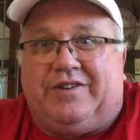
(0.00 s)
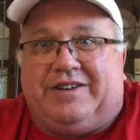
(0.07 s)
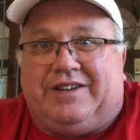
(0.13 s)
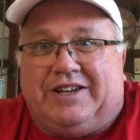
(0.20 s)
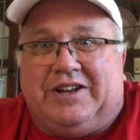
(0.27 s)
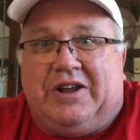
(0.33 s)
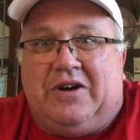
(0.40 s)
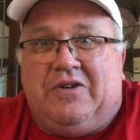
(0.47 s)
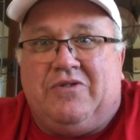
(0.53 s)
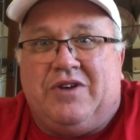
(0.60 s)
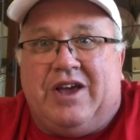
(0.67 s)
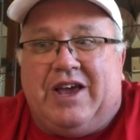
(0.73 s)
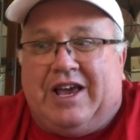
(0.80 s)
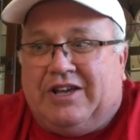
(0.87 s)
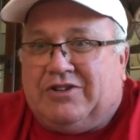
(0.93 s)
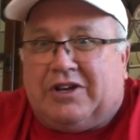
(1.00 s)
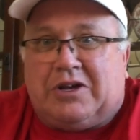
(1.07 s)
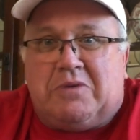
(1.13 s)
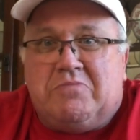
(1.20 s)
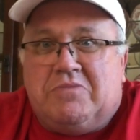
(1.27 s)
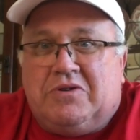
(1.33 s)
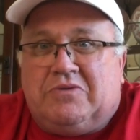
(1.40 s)
He's like a
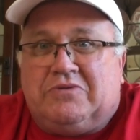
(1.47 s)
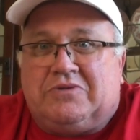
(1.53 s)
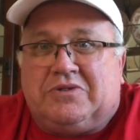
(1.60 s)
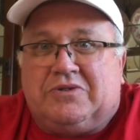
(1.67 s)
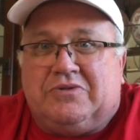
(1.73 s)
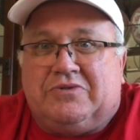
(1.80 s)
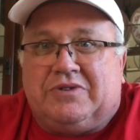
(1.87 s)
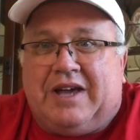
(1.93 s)
middle school